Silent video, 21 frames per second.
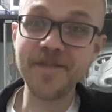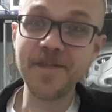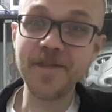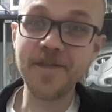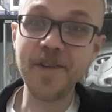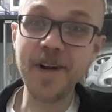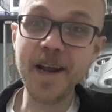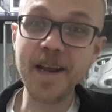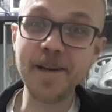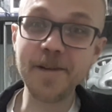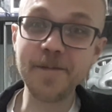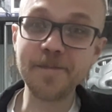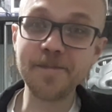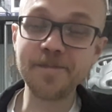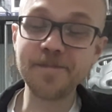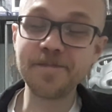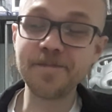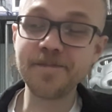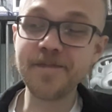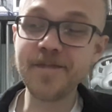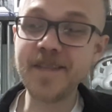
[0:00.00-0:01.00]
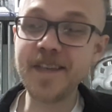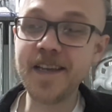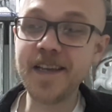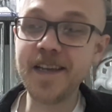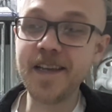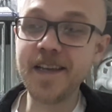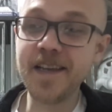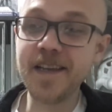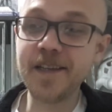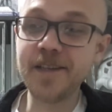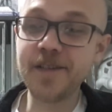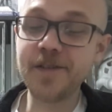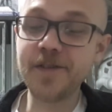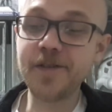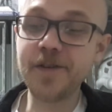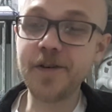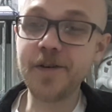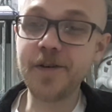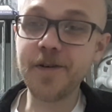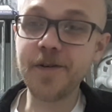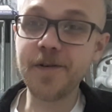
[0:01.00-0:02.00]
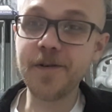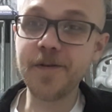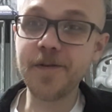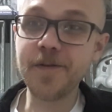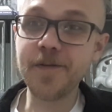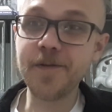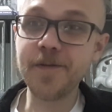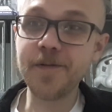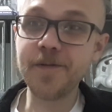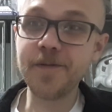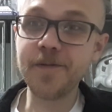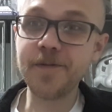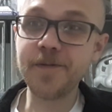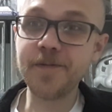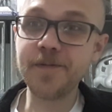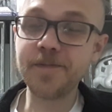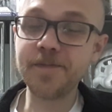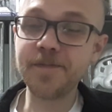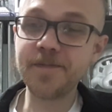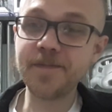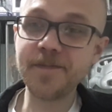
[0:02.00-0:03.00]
right? So